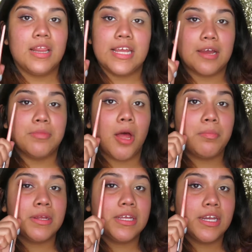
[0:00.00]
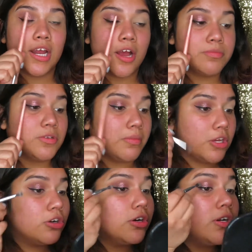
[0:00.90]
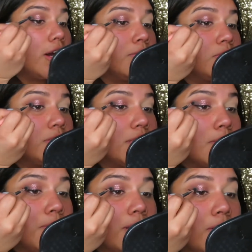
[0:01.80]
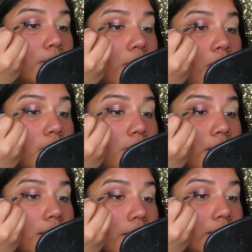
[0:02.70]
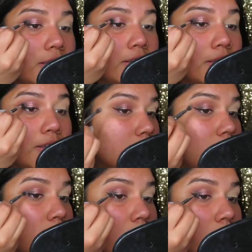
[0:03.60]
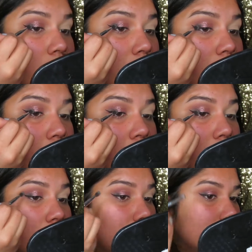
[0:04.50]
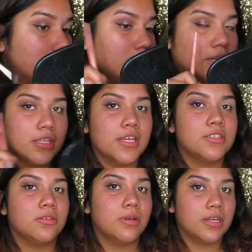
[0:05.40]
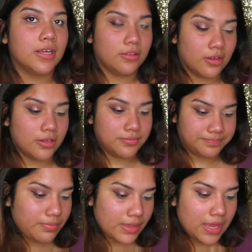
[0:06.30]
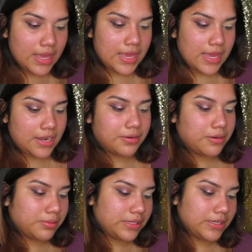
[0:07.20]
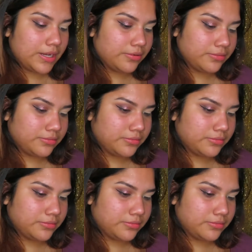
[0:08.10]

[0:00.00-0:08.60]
I'm not bringing it up to my hood. I'm just keeping it on my lid. See, like, that's already a lot. And I'm gonna blend it out.